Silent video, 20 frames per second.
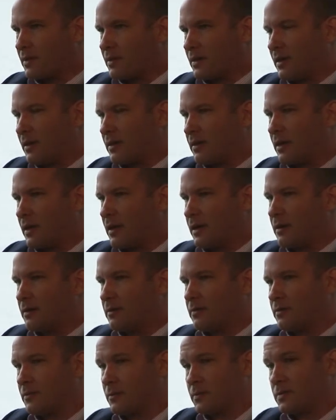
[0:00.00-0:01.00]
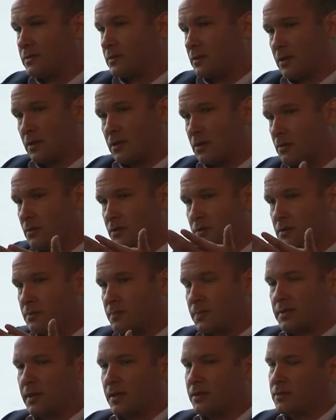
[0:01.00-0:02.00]
And there was a
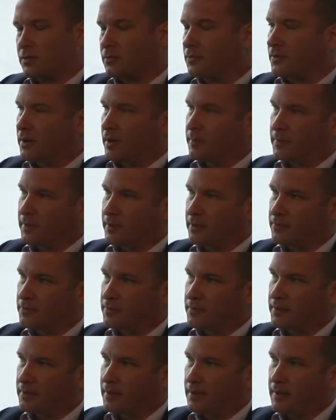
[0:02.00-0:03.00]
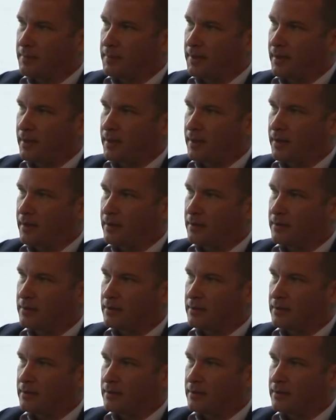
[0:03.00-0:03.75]
huge potential for uplift in MAI.